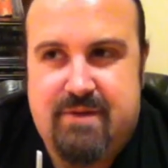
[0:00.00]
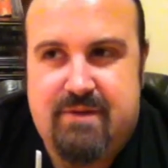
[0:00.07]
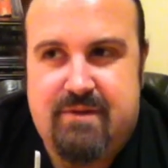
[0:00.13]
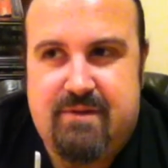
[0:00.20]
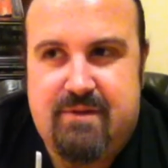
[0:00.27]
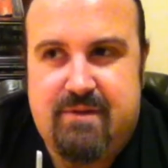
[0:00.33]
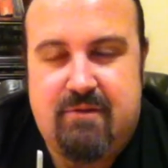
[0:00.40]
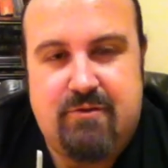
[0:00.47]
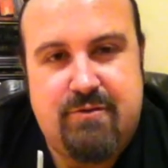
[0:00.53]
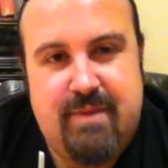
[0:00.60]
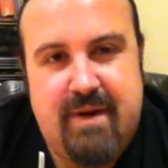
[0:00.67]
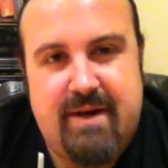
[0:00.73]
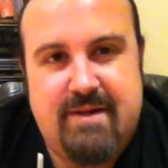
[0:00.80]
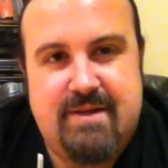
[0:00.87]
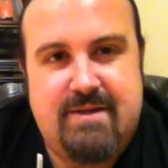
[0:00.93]
and Ultra
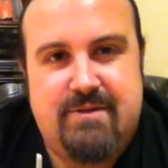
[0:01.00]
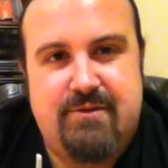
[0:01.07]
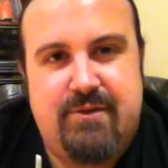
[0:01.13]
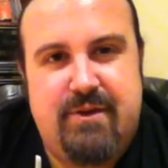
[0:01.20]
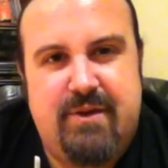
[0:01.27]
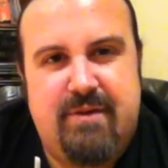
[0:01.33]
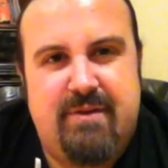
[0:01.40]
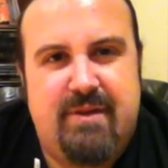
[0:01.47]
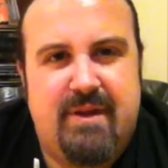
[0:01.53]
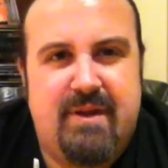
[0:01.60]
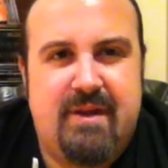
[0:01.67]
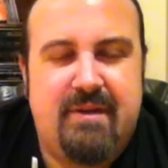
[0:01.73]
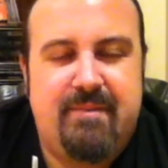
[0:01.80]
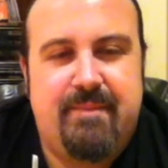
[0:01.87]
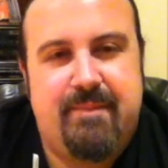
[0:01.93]
Magnus' toy, and
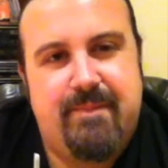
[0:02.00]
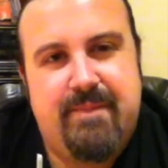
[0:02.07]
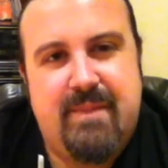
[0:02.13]
thinking,